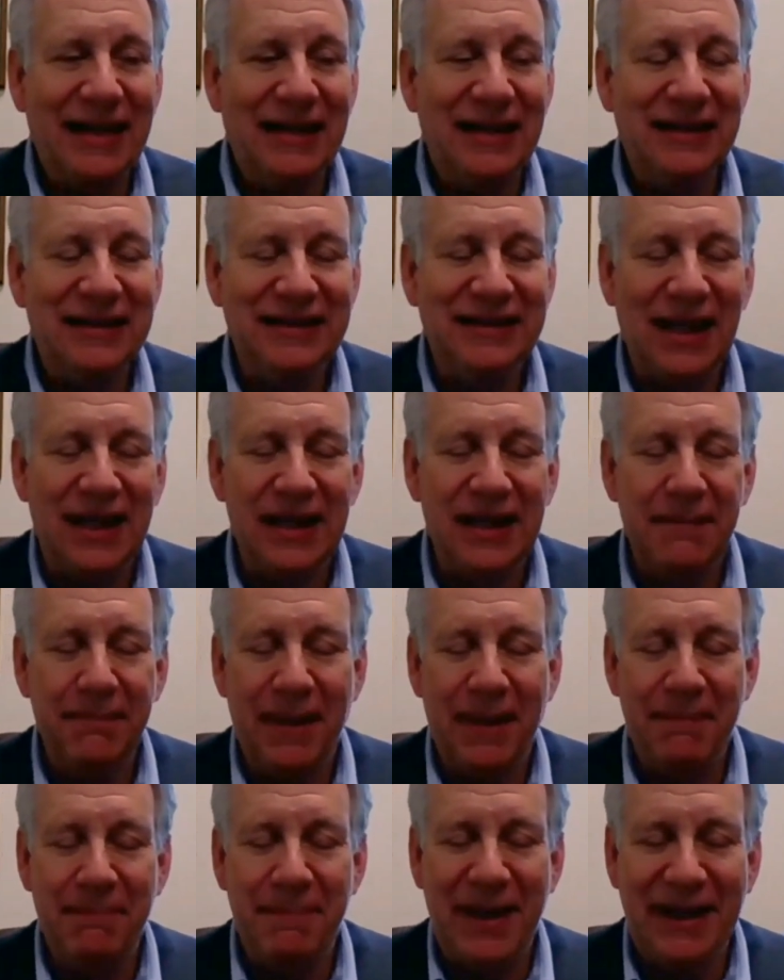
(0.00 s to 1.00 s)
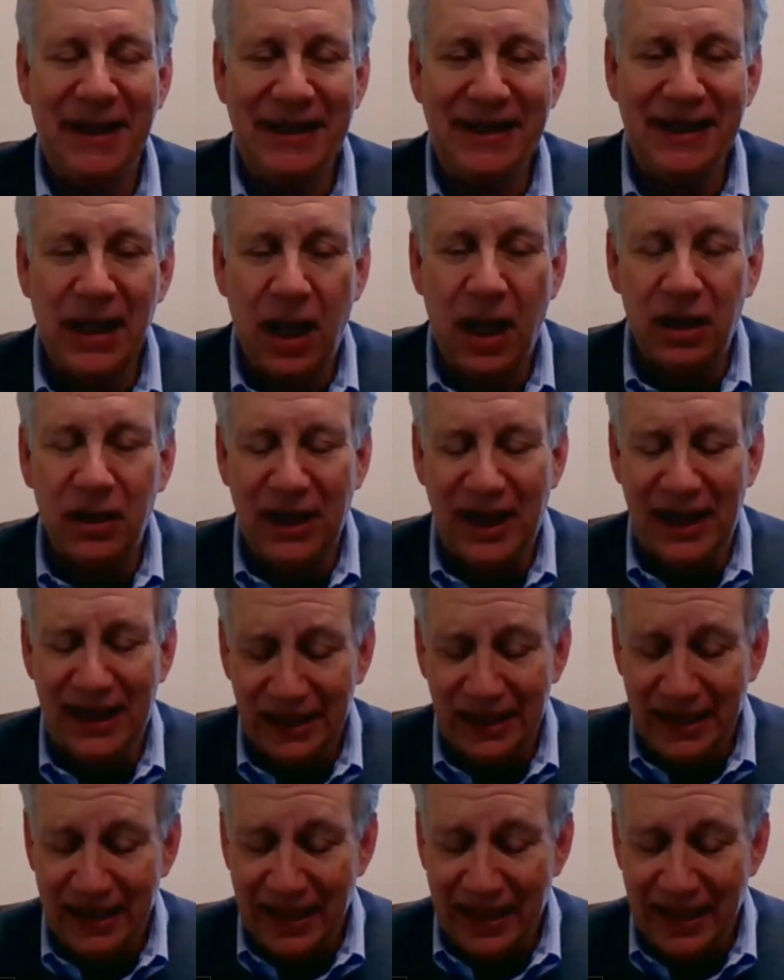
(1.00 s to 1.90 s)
And a study by Pennyala